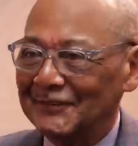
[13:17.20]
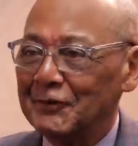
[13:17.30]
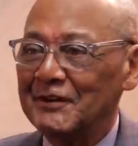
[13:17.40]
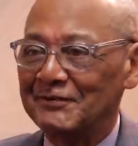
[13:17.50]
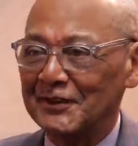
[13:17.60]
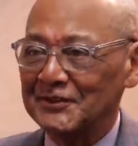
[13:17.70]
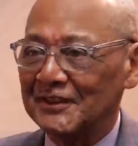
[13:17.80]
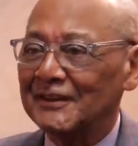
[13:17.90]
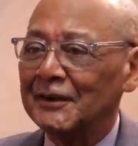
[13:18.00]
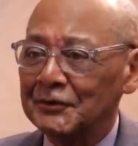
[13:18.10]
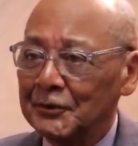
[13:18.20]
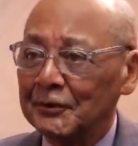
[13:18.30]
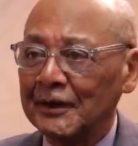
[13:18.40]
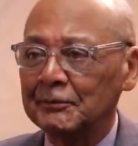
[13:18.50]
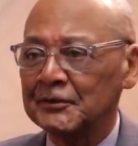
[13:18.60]
And revisit.
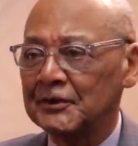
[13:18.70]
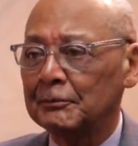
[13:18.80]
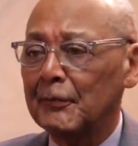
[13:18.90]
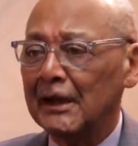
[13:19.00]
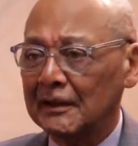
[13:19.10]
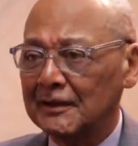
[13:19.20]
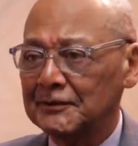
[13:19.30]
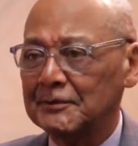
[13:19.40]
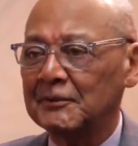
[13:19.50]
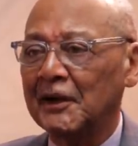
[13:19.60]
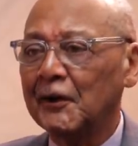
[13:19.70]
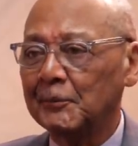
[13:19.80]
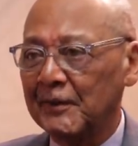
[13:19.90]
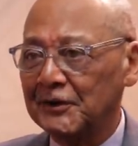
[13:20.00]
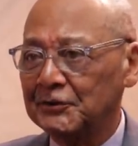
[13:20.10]
It was a mechanism to
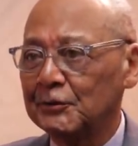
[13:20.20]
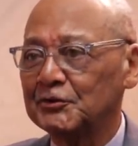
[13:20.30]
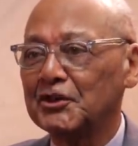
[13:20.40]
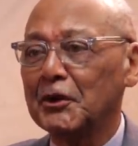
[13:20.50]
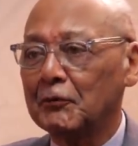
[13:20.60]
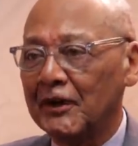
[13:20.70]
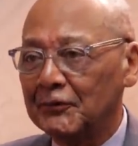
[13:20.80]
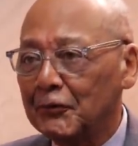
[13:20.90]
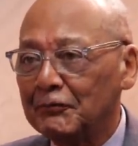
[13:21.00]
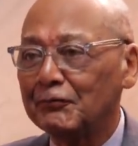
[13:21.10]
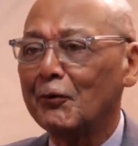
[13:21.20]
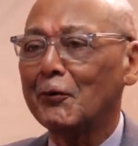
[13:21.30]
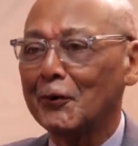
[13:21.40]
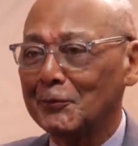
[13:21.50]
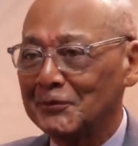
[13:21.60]
help us to generate
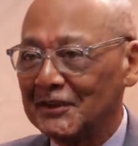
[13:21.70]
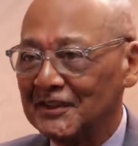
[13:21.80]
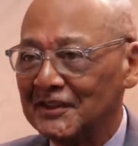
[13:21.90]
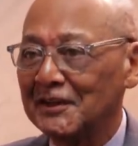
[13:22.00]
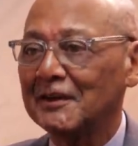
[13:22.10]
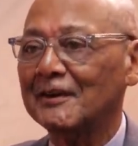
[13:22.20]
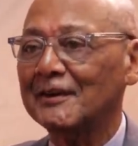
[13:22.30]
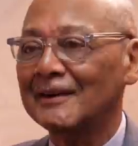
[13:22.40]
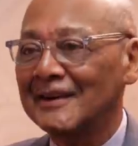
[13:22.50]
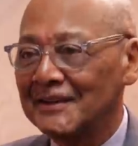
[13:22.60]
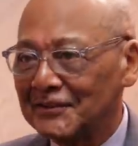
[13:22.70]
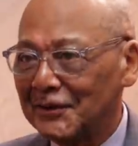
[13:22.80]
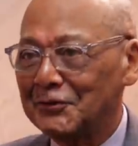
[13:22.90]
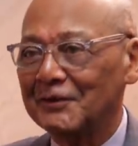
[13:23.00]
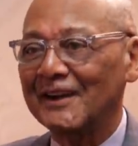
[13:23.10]
reforms year,
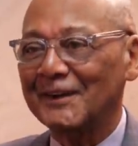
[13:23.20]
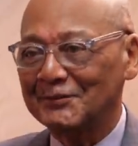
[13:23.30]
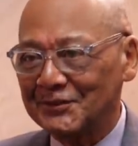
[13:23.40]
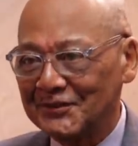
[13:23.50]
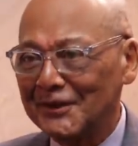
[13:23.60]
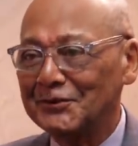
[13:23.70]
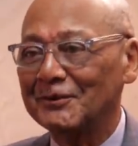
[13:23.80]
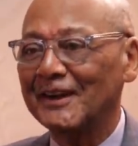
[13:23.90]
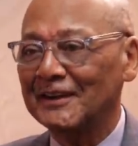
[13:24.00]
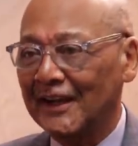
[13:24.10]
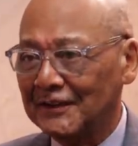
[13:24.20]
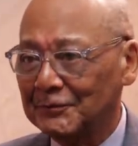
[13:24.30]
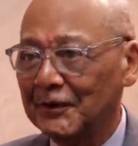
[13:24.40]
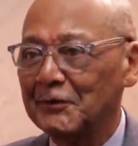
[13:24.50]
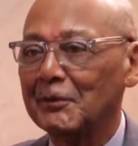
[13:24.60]
century after century. And
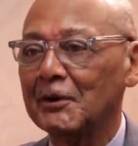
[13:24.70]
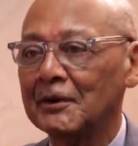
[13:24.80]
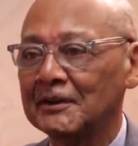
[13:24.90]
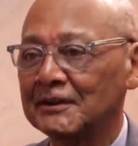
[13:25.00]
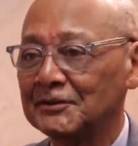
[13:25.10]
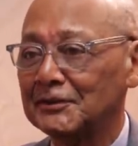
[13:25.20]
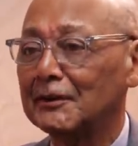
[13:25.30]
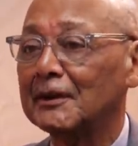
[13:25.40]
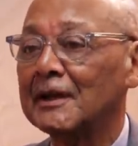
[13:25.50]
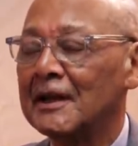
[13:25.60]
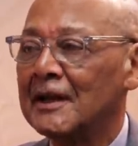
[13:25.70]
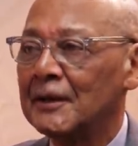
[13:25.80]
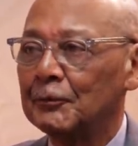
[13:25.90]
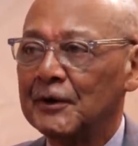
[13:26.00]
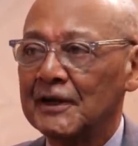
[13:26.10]
that's what America is doing.
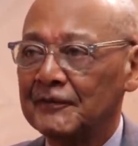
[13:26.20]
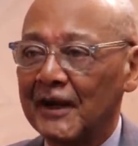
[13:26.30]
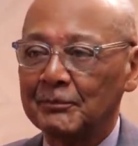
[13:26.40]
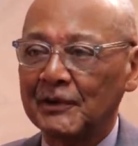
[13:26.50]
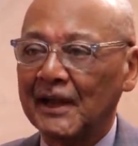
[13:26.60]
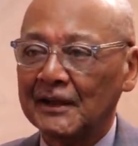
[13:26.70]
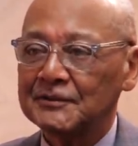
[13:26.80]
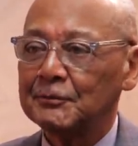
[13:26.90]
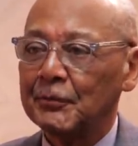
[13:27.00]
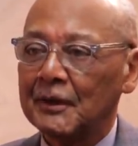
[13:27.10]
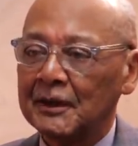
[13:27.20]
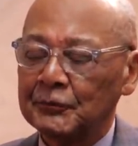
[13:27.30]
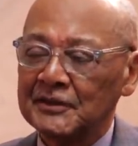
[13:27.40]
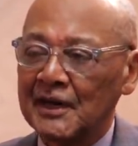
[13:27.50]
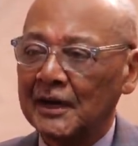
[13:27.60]
We have had blacks,
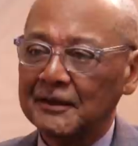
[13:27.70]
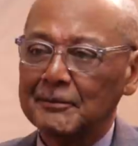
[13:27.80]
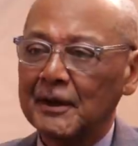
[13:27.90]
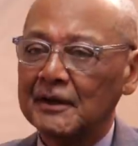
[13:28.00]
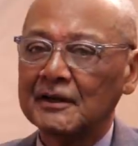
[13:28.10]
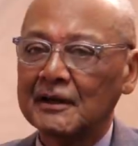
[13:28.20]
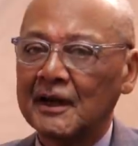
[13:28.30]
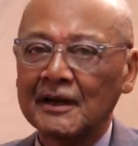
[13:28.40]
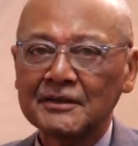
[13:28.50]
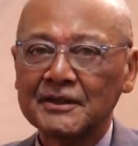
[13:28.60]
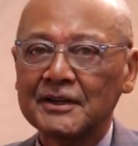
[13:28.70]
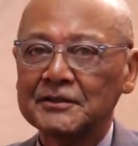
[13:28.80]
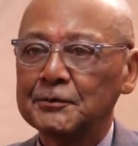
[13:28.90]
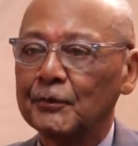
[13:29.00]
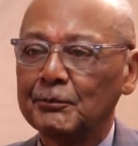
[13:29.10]
we documented in our
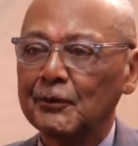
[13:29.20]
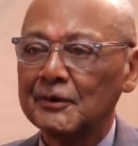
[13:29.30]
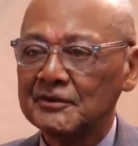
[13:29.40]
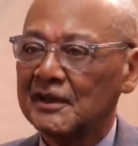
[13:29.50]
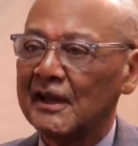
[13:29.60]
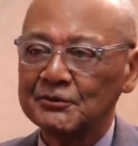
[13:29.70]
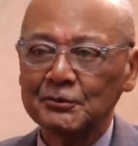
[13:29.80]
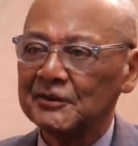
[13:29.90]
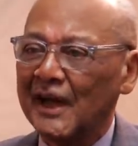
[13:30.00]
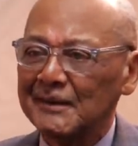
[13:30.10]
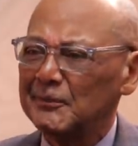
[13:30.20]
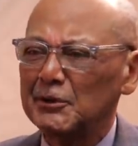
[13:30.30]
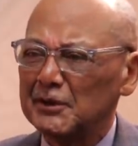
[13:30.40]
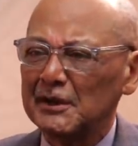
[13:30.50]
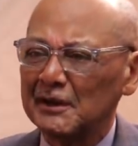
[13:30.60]
essays, who were born slaves who died
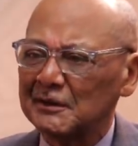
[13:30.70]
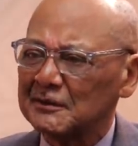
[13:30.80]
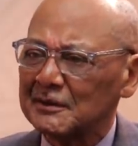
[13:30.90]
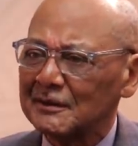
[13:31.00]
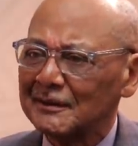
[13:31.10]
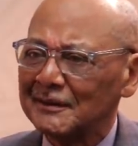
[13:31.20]
millionaires.